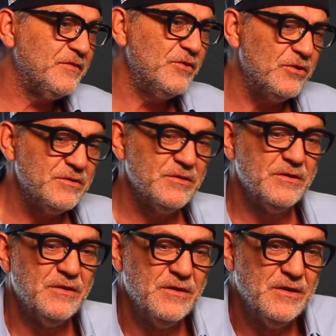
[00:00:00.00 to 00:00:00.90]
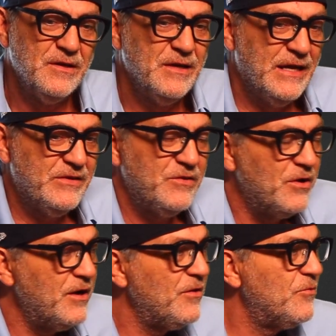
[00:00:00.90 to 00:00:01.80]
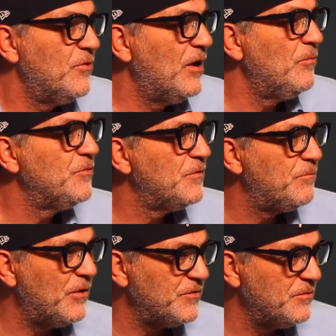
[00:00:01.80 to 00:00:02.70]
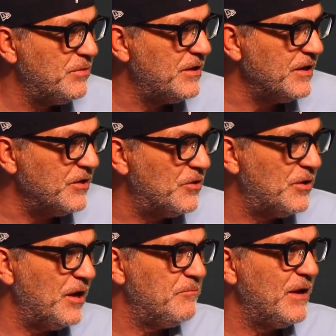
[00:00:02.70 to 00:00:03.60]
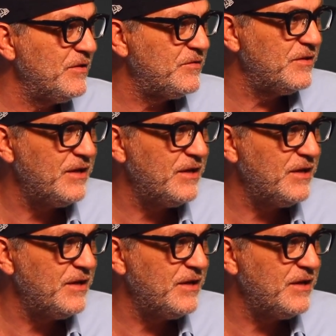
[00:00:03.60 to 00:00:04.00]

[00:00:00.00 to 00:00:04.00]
It's not out of the realms of possibility, And Man